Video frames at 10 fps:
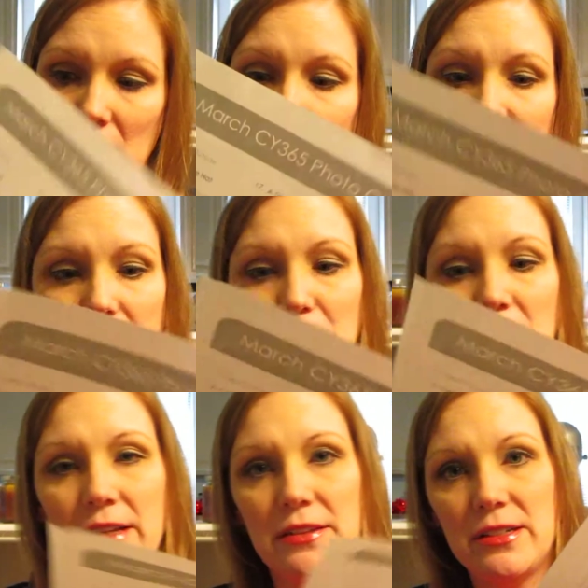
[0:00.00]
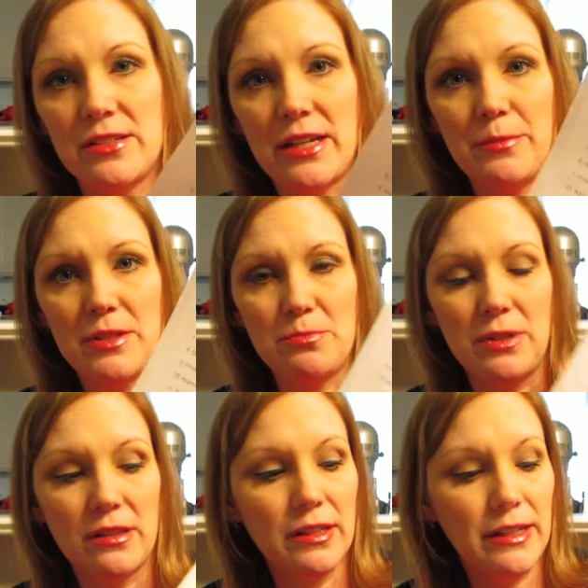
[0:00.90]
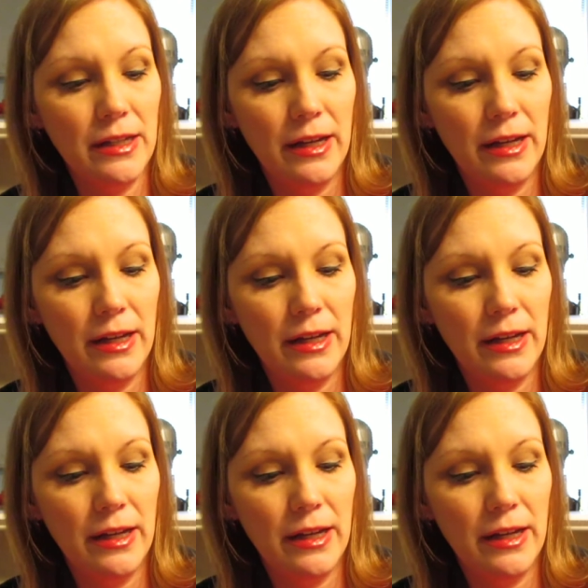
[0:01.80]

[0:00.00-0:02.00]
and you can print out the assignments monthly.